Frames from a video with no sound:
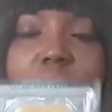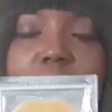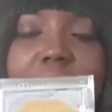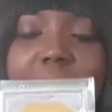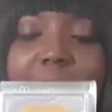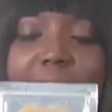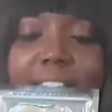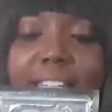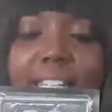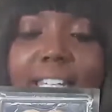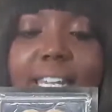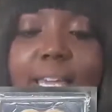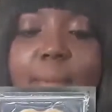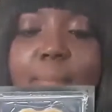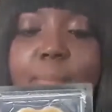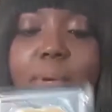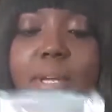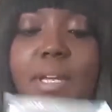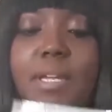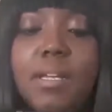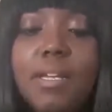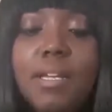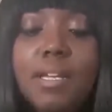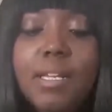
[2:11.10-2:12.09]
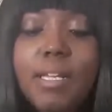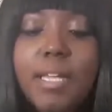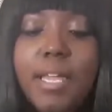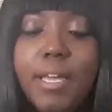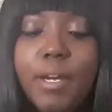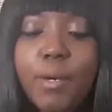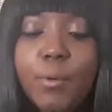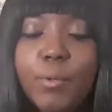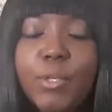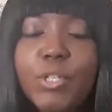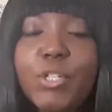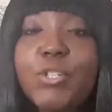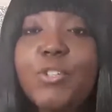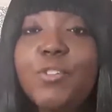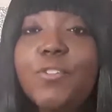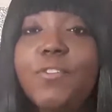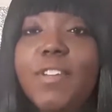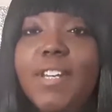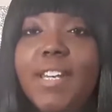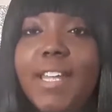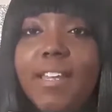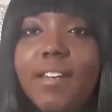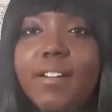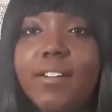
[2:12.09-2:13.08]
lip, like
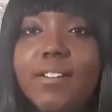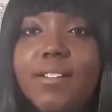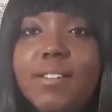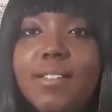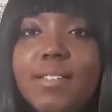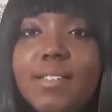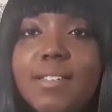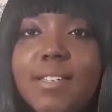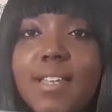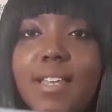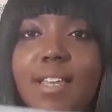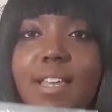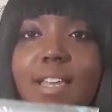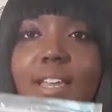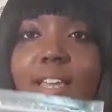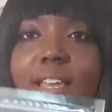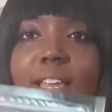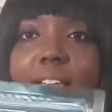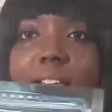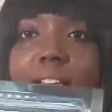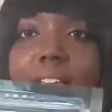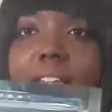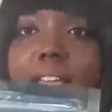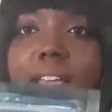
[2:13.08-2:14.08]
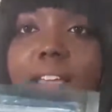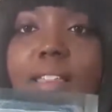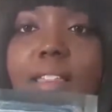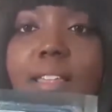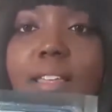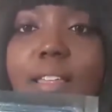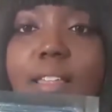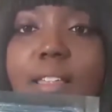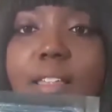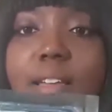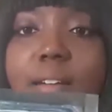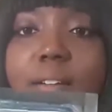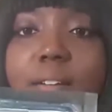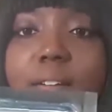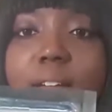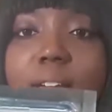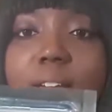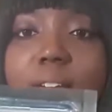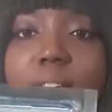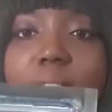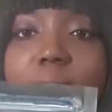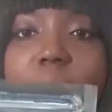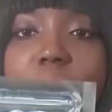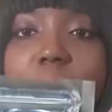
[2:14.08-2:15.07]
rejuvenators, like that, there
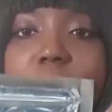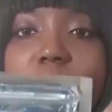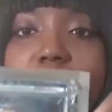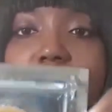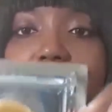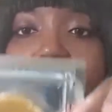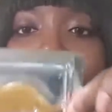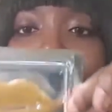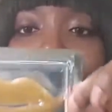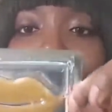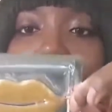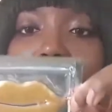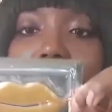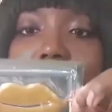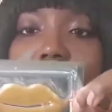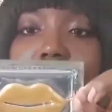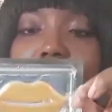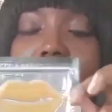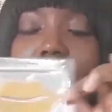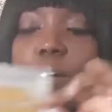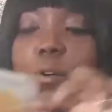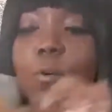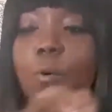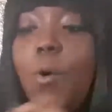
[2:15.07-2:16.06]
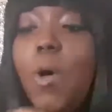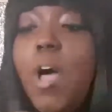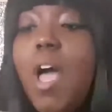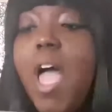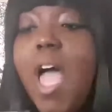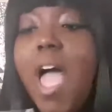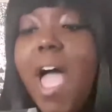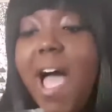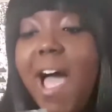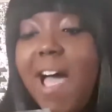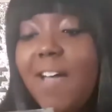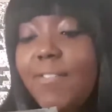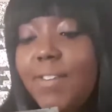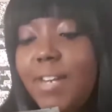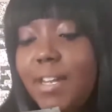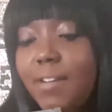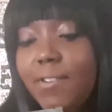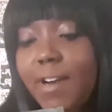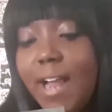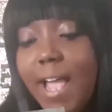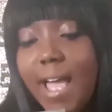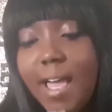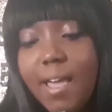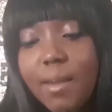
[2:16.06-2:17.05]
we go. Kinda cool. I've
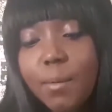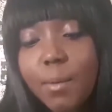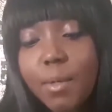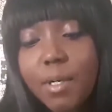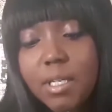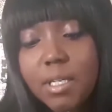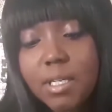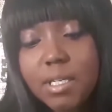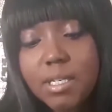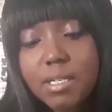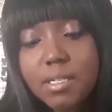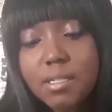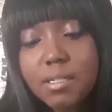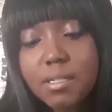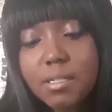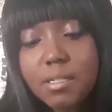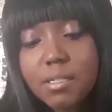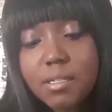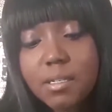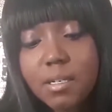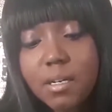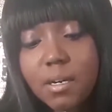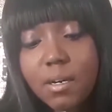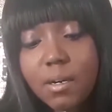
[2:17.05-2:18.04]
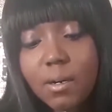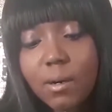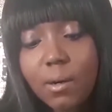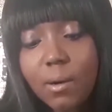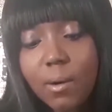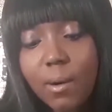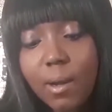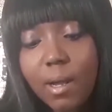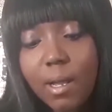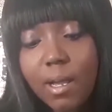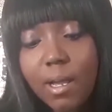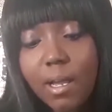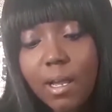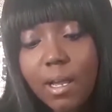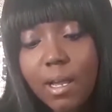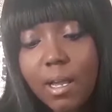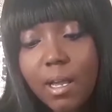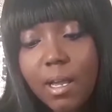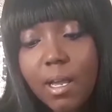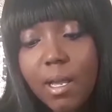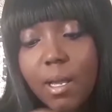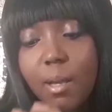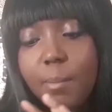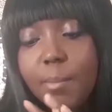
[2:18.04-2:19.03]
never had one of these, so
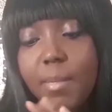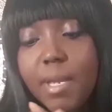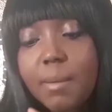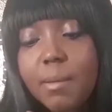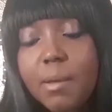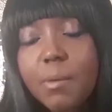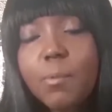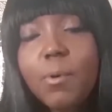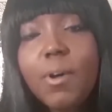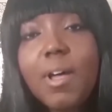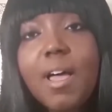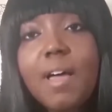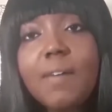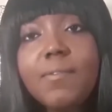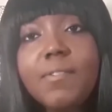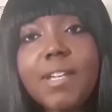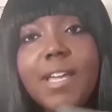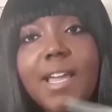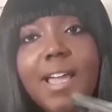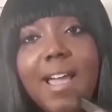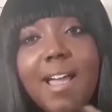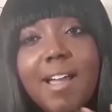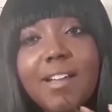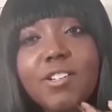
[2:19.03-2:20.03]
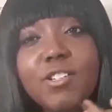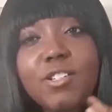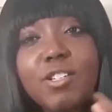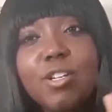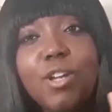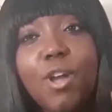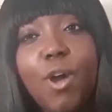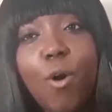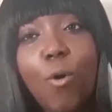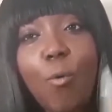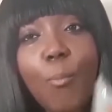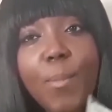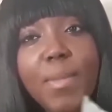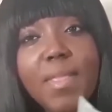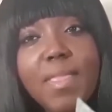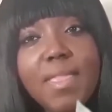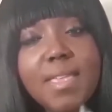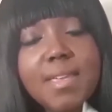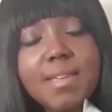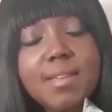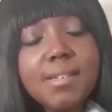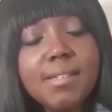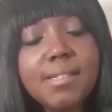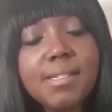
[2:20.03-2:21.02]
maybe we'll have to actually open
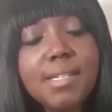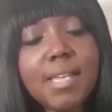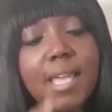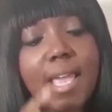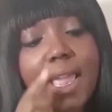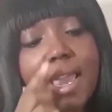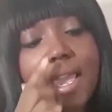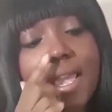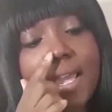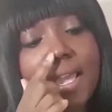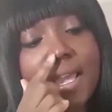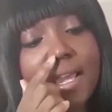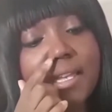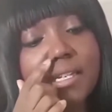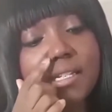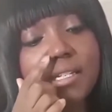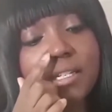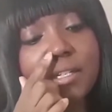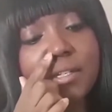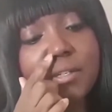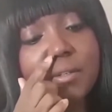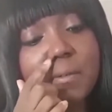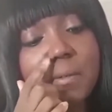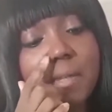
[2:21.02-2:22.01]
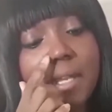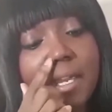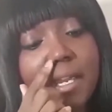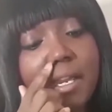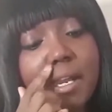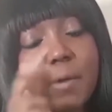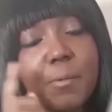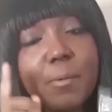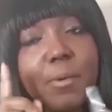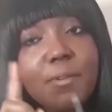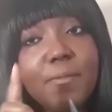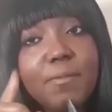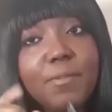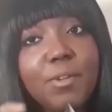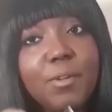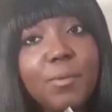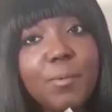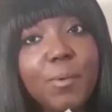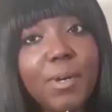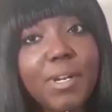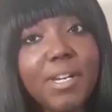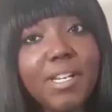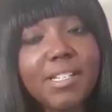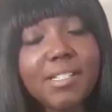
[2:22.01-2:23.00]
this and do like a
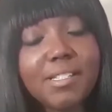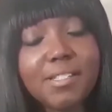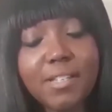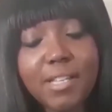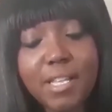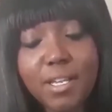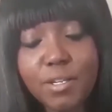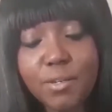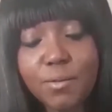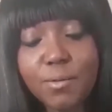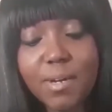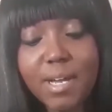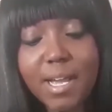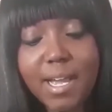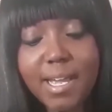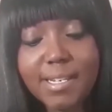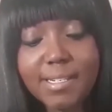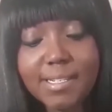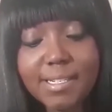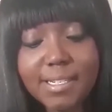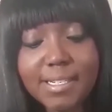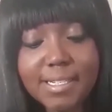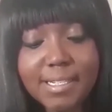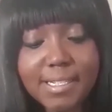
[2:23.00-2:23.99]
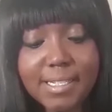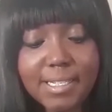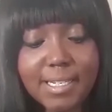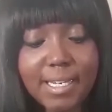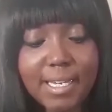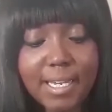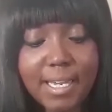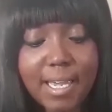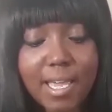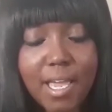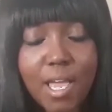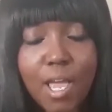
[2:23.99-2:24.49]
review on it so that you guys can see